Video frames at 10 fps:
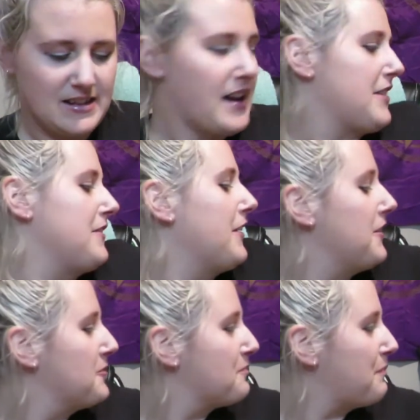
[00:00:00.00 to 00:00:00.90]
I don't
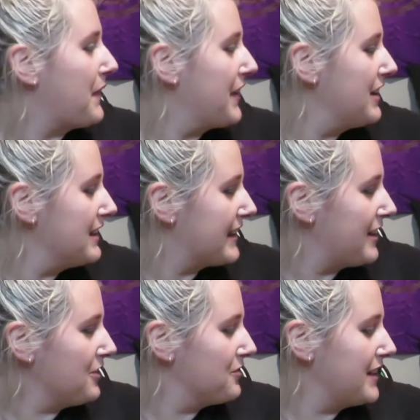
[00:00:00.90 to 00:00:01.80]
know. But they,
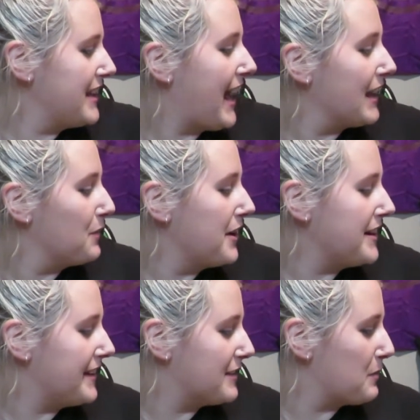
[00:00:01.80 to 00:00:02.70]
they look really
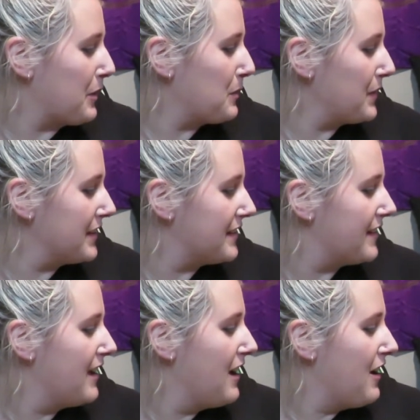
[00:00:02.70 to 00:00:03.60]
Halloweeny, the purple
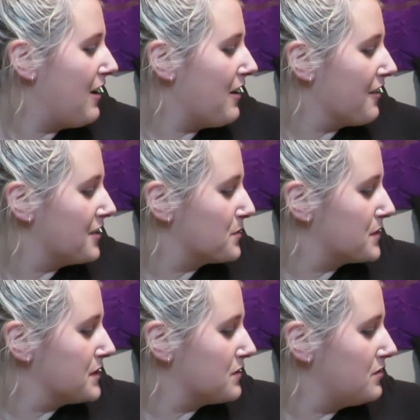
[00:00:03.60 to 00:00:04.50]
and orange,
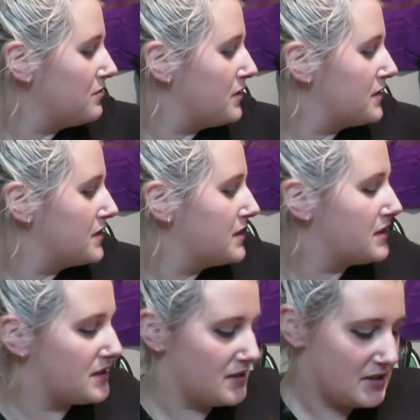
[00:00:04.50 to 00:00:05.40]
which is
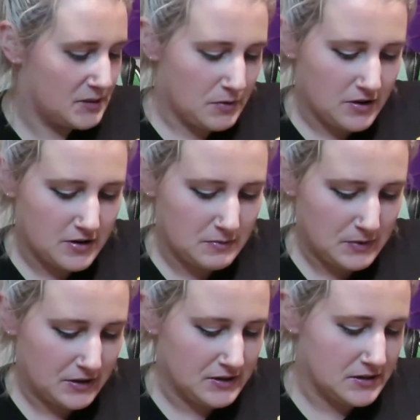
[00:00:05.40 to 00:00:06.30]
almost spot on
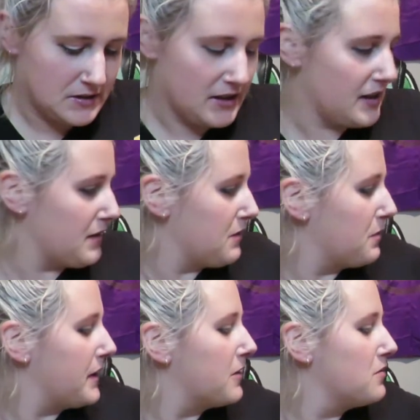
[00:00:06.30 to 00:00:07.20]
because
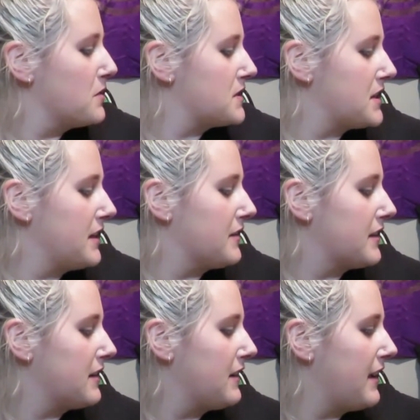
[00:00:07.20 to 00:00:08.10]
we're almost there
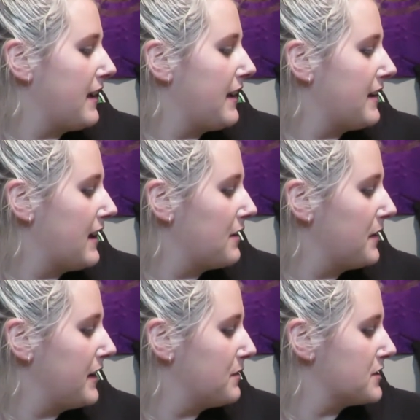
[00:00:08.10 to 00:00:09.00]
at, at
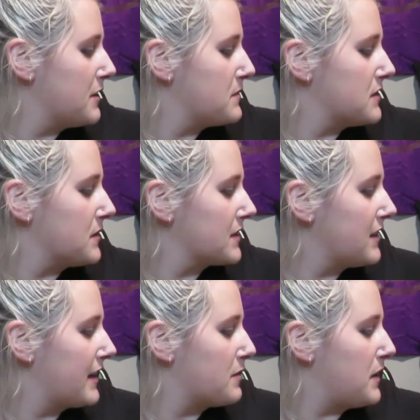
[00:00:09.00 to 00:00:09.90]
Halloween, which I'm so
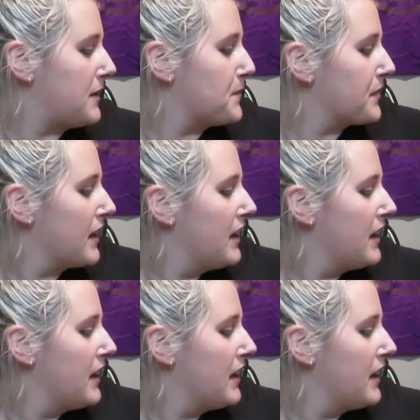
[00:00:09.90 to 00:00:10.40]
excited about.